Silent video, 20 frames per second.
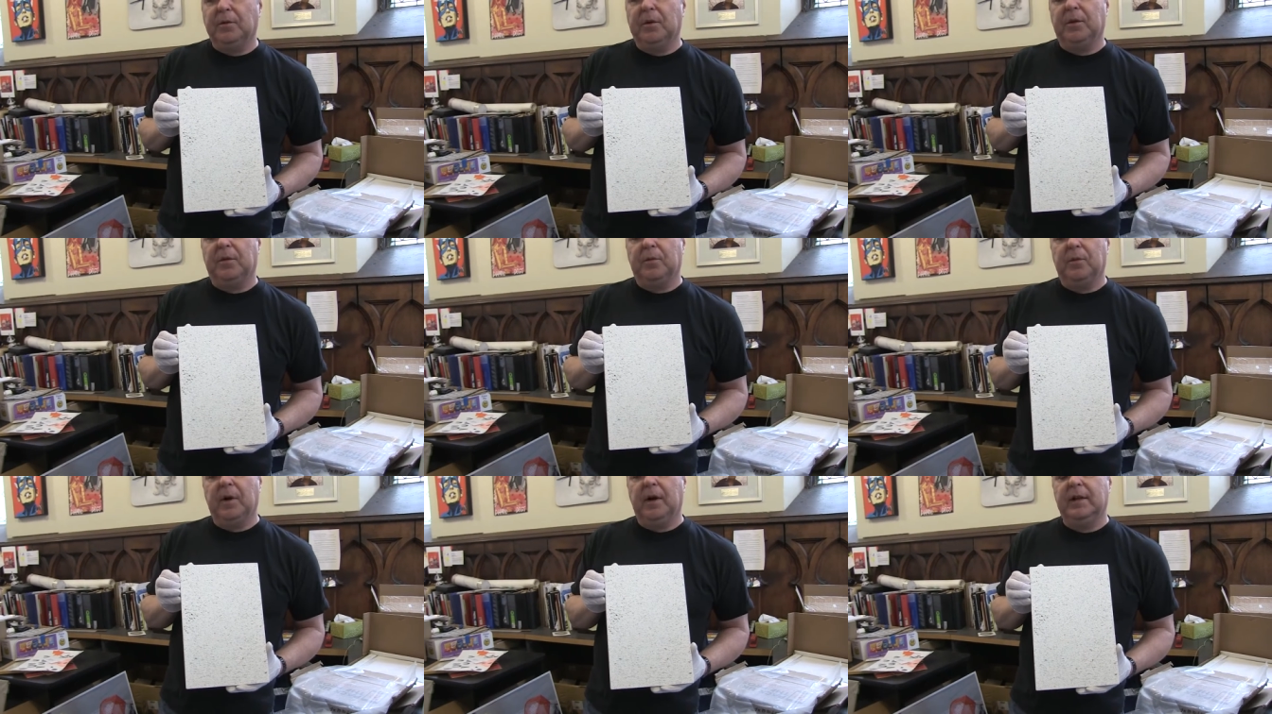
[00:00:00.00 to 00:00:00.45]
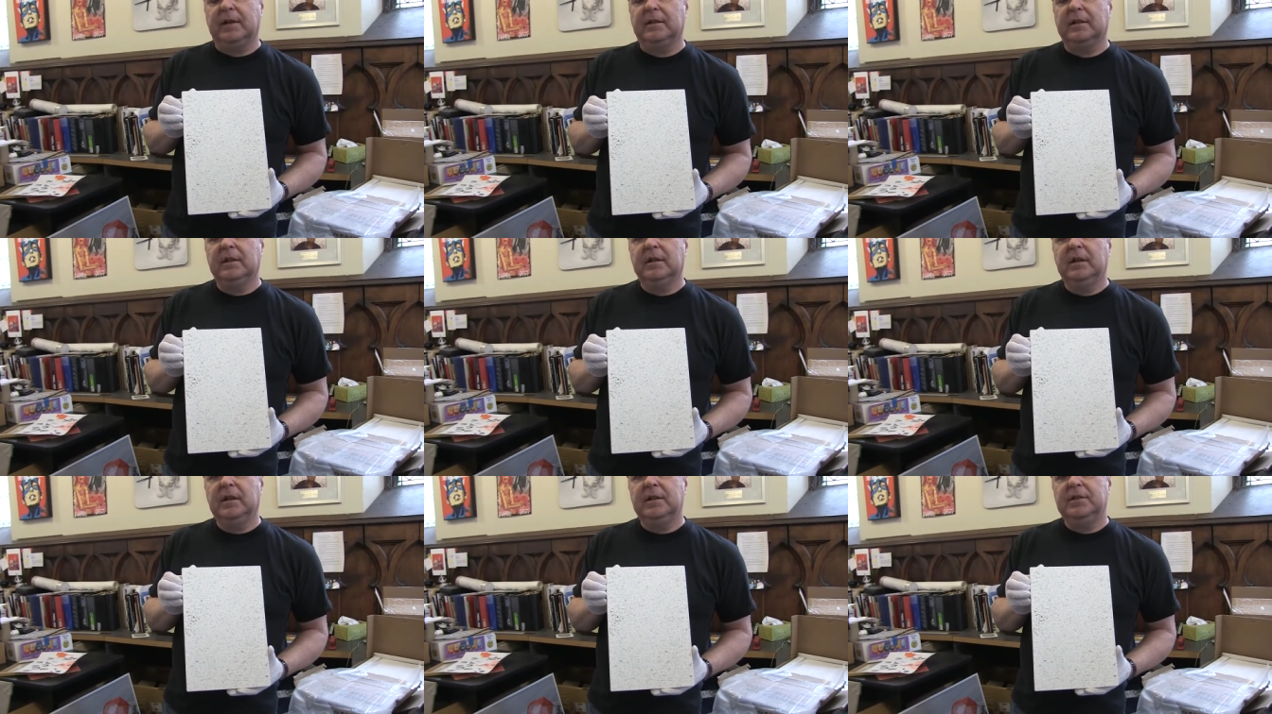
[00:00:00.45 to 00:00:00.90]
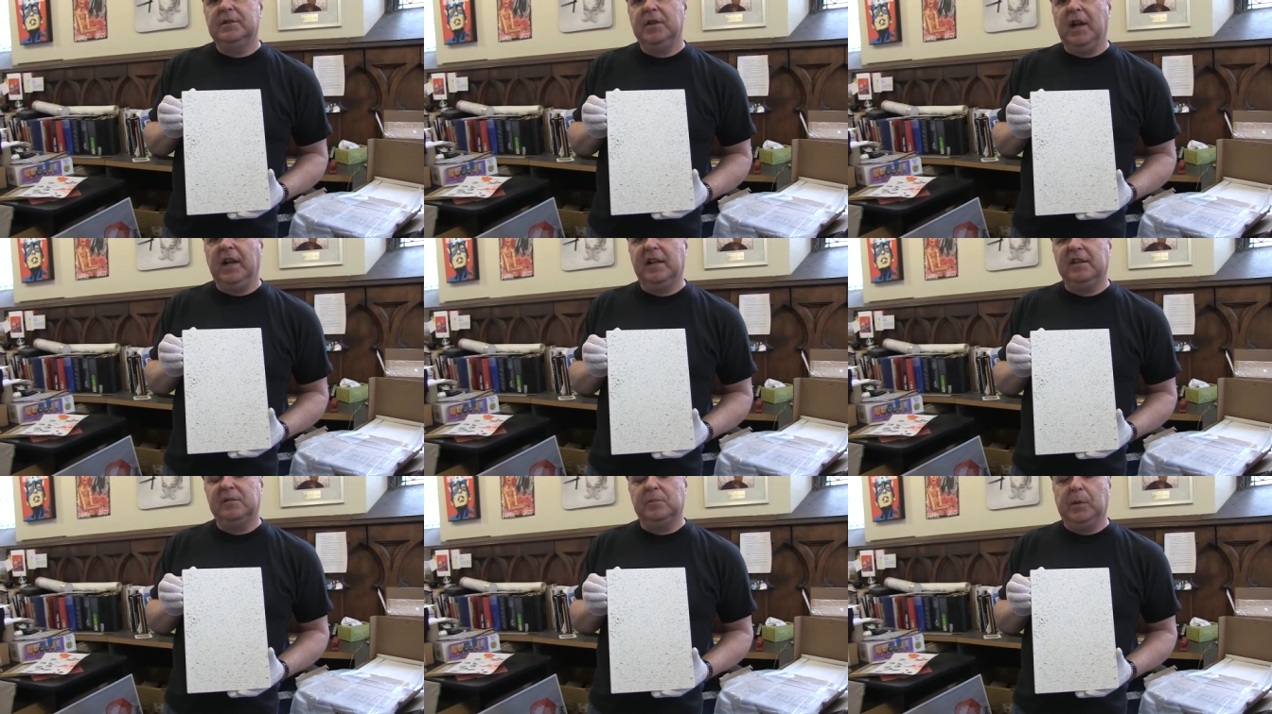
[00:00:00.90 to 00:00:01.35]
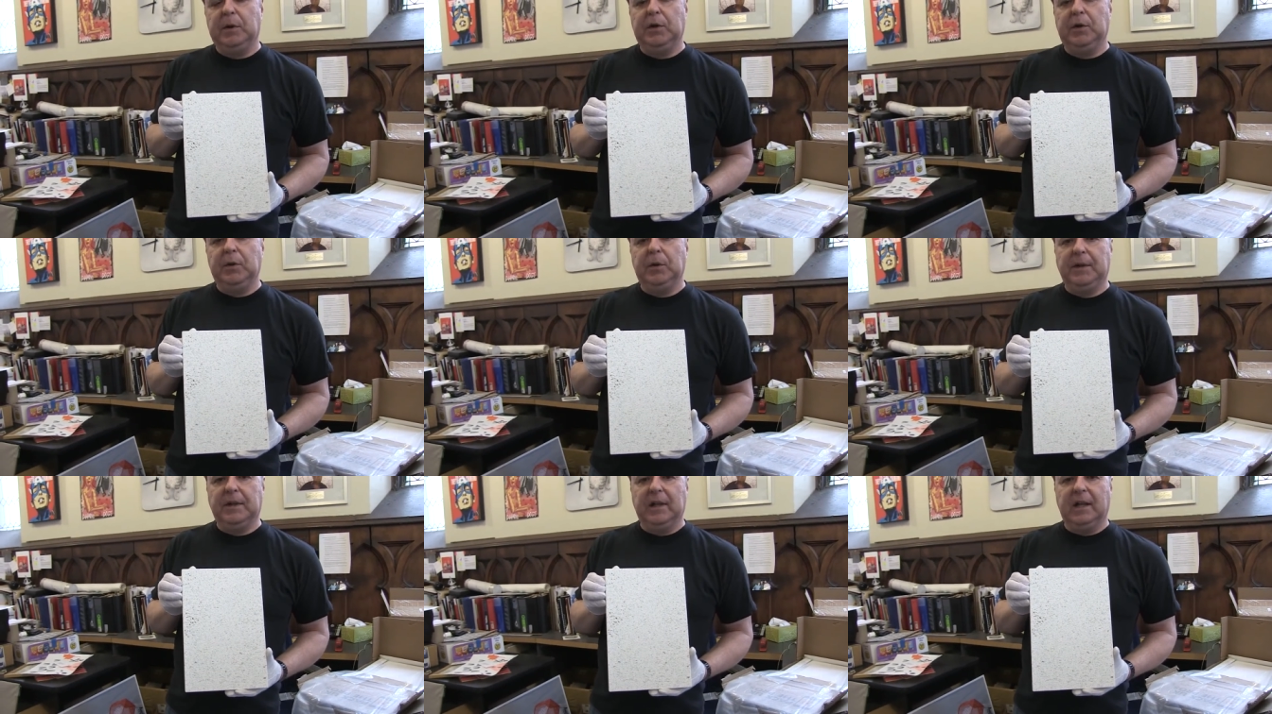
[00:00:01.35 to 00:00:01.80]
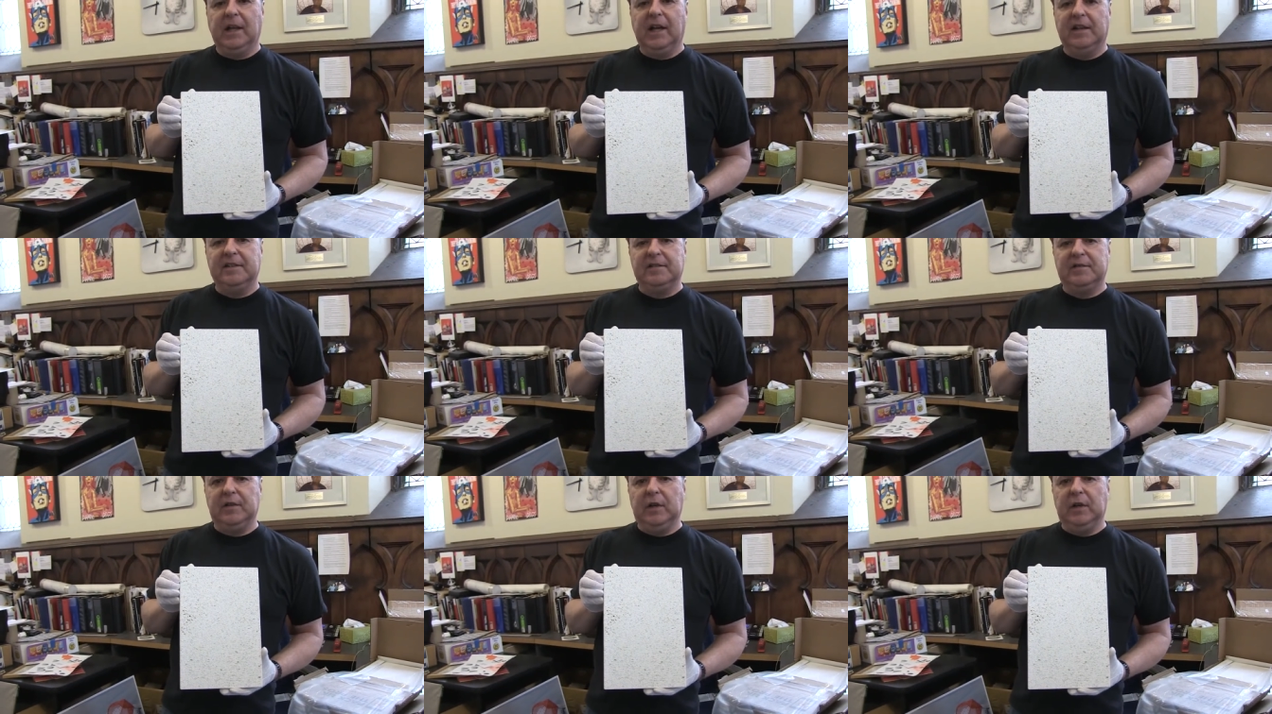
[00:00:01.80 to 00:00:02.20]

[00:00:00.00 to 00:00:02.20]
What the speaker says: with what Jake has been doing the last